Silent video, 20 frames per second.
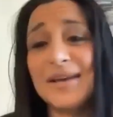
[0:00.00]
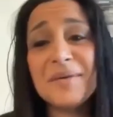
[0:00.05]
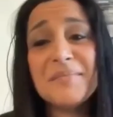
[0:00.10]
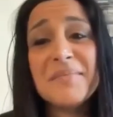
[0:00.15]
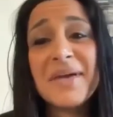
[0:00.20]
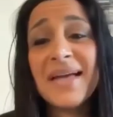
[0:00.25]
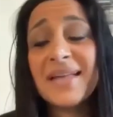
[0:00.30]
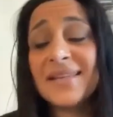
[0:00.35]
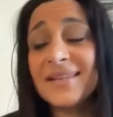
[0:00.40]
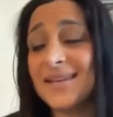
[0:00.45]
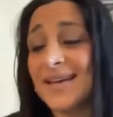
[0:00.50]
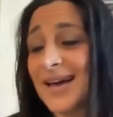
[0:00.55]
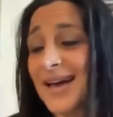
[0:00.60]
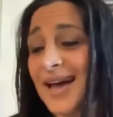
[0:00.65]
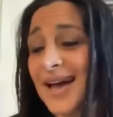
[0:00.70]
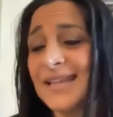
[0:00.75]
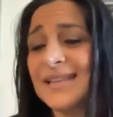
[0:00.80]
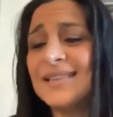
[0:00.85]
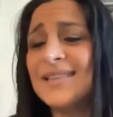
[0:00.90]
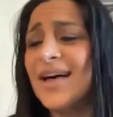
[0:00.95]
Amanda,
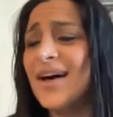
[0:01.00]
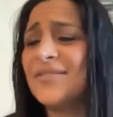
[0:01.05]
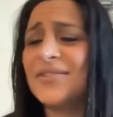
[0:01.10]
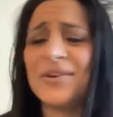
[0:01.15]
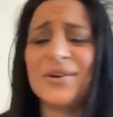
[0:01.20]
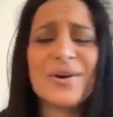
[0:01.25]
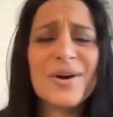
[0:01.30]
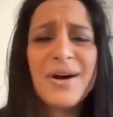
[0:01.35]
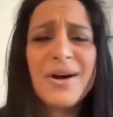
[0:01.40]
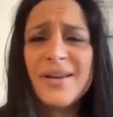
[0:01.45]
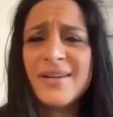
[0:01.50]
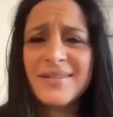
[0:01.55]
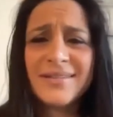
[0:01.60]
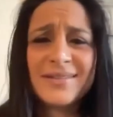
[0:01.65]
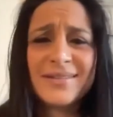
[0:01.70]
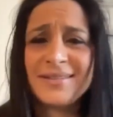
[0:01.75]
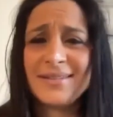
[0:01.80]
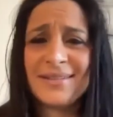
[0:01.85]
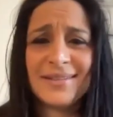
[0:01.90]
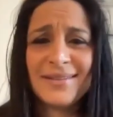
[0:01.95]
I love your
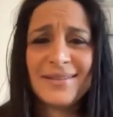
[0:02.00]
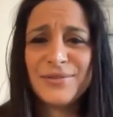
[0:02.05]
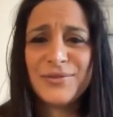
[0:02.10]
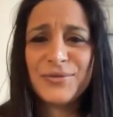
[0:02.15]
honesty.